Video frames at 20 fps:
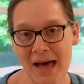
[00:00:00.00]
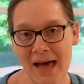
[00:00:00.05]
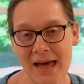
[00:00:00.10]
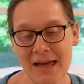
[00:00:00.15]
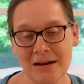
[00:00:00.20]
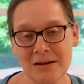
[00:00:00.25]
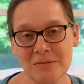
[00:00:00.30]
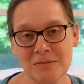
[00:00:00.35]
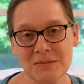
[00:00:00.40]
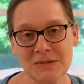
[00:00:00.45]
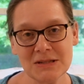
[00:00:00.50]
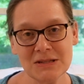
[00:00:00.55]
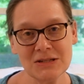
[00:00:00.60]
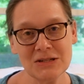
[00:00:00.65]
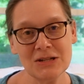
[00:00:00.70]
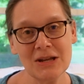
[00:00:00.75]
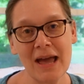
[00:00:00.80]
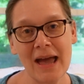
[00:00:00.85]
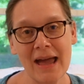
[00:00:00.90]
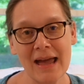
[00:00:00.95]
items
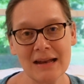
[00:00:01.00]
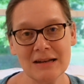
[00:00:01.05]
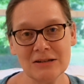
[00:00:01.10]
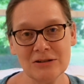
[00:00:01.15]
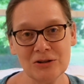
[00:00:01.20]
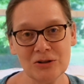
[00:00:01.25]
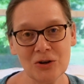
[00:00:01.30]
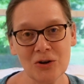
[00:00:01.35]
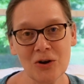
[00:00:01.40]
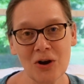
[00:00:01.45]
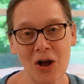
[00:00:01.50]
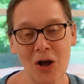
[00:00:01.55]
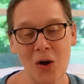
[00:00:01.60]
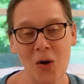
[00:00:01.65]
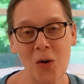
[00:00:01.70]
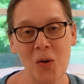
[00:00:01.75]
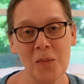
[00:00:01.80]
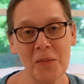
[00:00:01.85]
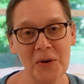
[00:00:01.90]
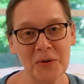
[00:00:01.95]
to add to your
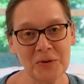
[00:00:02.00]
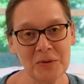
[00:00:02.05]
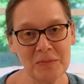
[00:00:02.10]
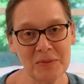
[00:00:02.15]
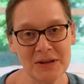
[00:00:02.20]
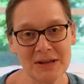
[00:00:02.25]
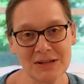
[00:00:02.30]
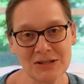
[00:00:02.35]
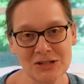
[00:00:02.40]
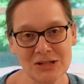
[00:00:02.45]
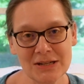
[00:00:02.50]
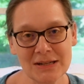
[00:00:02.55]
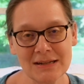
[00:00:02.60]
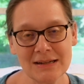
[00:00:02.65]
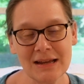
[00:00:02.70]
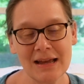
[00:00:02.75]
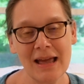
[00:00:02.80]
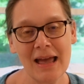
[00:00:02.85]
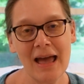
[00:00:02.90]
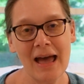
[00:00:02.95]
home on a budget.
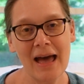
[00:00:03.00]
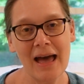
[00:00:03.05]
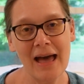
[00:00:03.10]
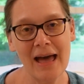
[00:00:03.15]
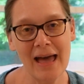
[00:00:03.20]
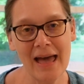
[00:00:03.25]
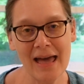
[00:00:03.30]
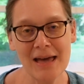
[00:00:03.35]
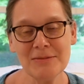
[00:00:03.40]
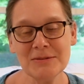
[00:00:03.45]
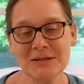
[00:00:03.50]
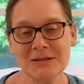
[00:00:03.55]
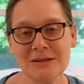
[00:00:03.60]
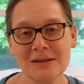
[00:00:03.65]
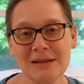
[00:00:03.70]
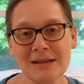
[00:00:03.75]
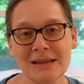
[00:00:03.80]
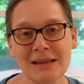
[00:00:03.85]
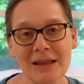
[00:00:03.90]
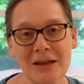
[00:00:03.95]
I
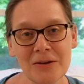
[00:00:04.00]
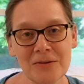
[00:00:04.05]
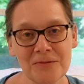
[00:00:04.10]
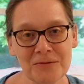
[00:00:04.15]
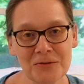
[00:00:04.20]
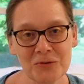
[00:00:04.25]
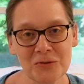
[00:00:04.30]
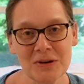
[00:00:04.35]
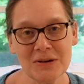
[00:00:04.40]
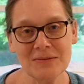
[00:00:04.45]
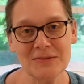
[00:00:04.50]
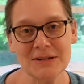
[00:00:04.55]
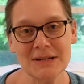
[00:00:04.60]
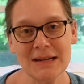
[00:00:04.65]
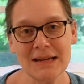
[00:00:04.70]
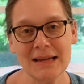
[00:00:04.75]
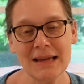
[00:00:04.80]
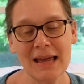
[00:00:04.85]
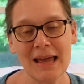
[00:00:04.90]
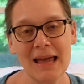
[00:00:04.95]
absolutely love
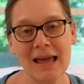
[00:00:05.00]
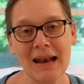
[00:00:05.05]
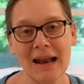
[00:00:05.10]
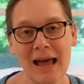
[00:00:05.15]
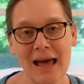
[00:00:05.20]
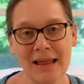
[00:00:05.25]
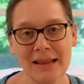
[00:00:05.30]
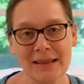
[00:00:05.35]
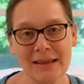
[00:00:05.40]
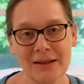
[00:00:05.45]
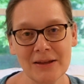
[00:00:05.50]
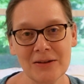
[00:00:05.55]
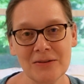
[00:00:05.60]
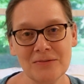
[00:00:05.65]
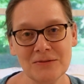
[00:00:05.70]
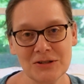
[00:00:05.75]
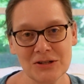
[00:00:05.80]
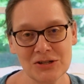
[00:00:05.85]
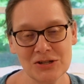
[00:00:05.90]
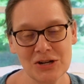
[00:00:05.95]
thrifting, and I
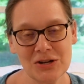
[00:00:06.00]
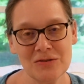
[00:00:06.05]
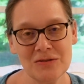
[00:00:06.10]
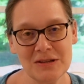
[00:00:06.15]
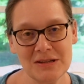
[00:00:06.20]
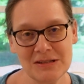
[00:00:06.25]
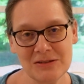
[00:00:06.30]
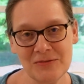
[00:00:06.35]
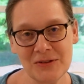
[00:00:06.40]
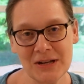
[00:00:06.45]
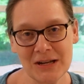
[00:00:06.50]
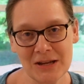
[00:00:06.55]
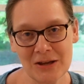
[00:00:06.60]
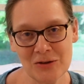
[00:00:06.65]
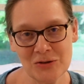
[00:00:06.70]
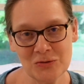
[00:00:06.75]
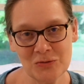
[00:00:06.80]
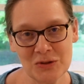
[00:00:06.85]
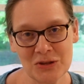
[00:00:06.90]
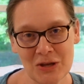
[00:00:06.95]
love to share these
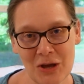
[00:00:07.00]
videos with